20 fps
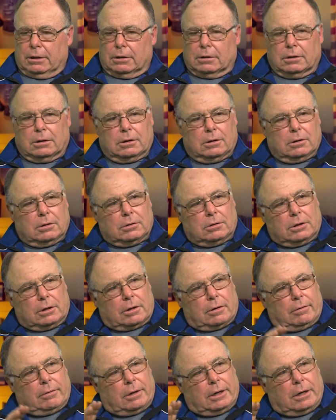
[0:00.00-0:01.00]
And then you
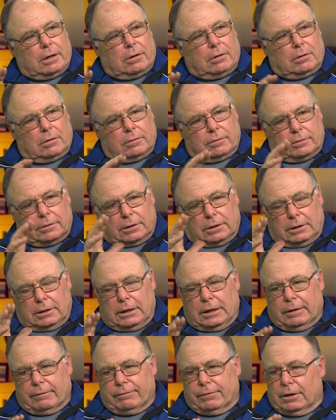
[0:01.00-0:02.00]
look around over at
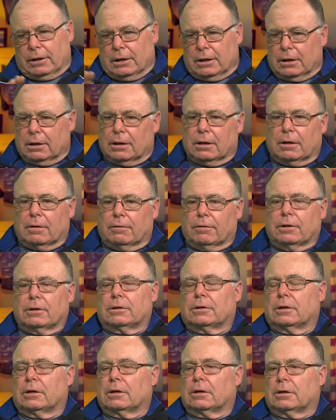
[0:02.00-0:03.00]
Lafayette and
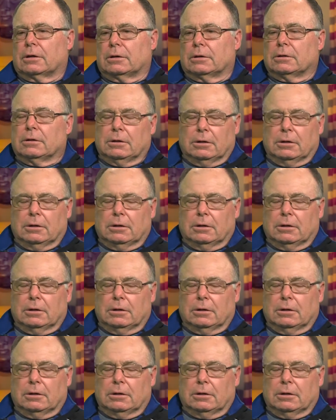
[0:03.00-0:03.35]
everything, and